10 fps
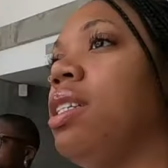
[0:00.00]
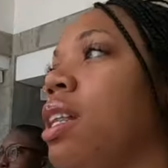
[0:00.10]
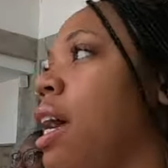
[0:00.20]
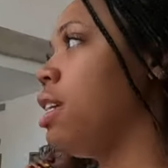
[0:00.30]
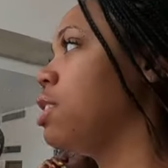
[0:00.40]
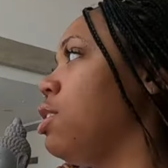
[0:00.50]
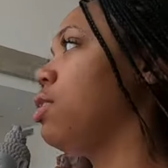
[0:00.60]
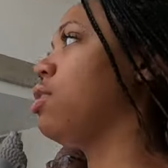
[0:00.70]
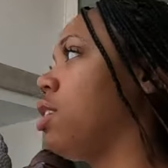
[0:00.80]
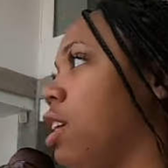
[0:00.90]
it's a lot
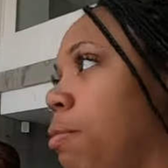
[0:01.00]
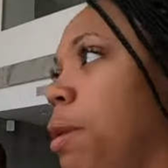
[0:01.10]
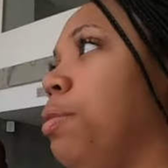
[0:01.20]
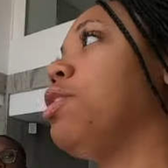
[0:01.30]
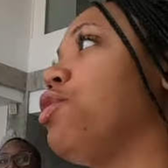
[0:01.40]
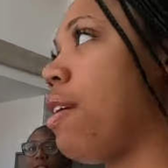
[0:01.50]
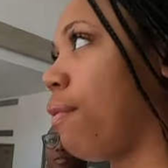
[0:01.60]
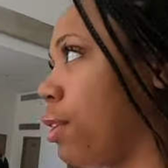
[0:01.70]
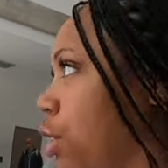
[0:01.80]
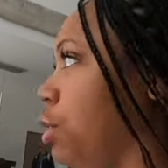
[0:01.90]
easier to get people to
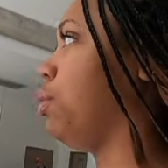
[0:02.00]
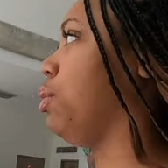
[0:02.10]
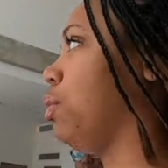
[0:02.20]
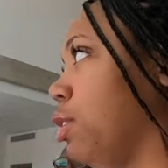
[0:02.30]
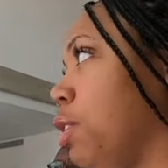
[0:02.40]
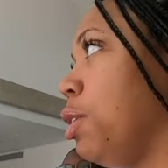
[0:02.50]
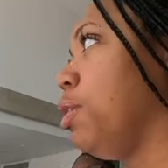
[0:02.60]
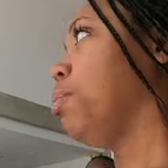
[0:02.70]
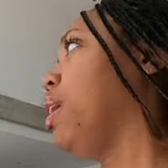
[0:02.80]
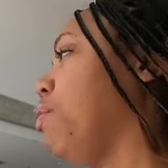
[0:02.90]
travel with you.
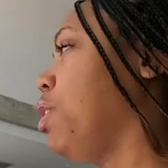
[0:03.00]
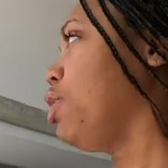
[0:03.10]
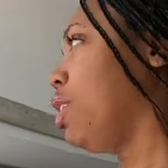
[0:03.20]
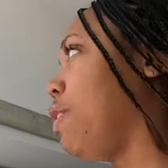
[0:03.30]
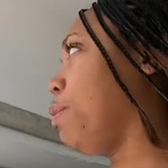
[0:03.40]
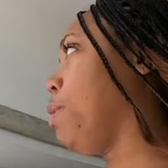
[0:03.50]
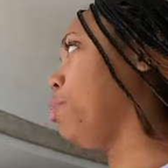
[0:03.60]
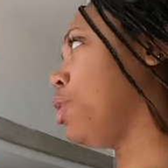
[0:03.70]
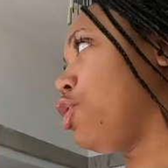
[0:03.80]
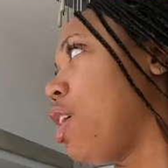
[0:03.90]
Like when you're trying to find
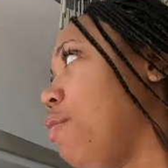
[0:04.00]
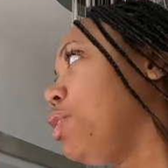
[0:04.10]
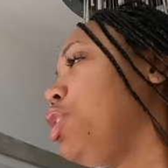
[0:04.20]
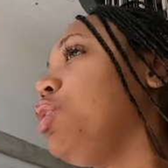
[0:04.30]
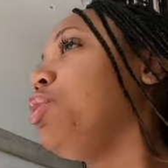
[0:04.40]
people to travel with you,